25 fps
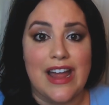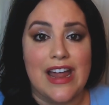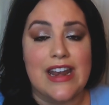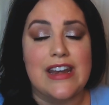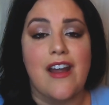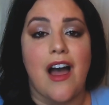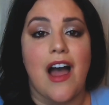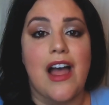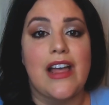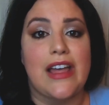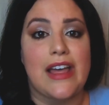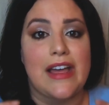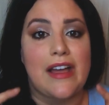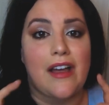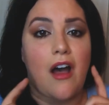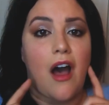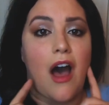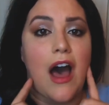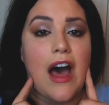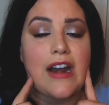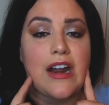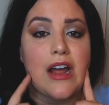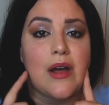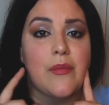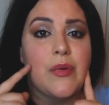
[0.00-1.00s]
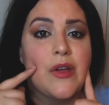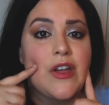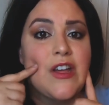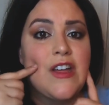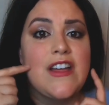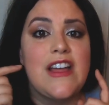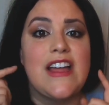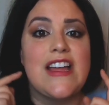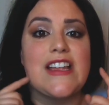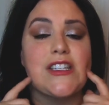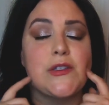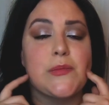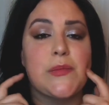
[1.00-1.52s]
and not get caught up
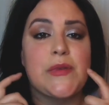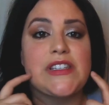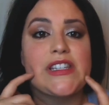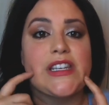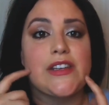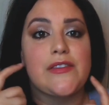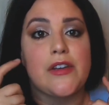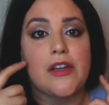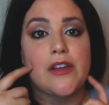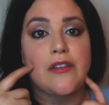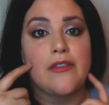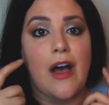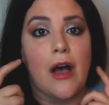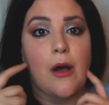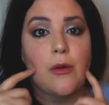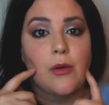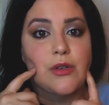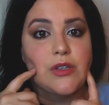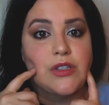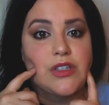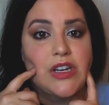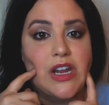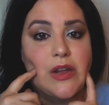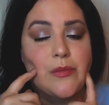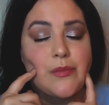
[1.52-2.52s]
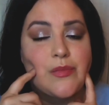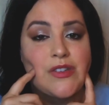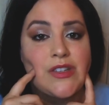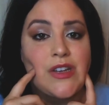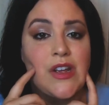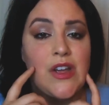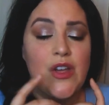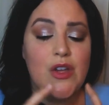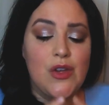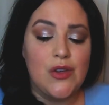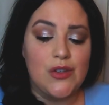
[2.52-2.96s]
in specific vowel shapes.